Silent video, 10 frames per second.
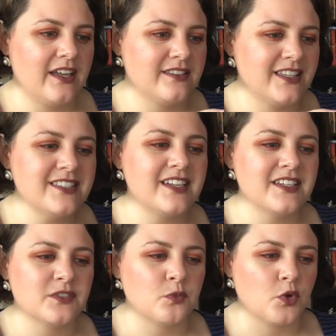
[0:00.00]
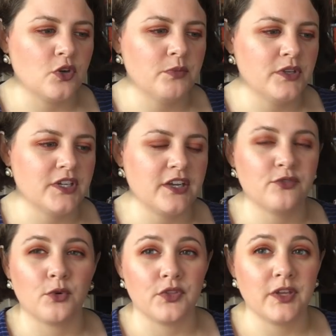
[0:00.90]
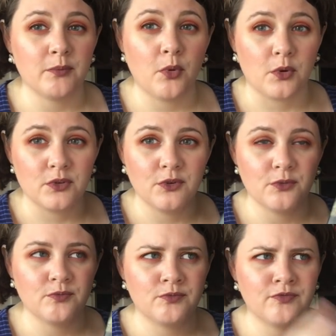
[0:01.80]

this does world building for the portal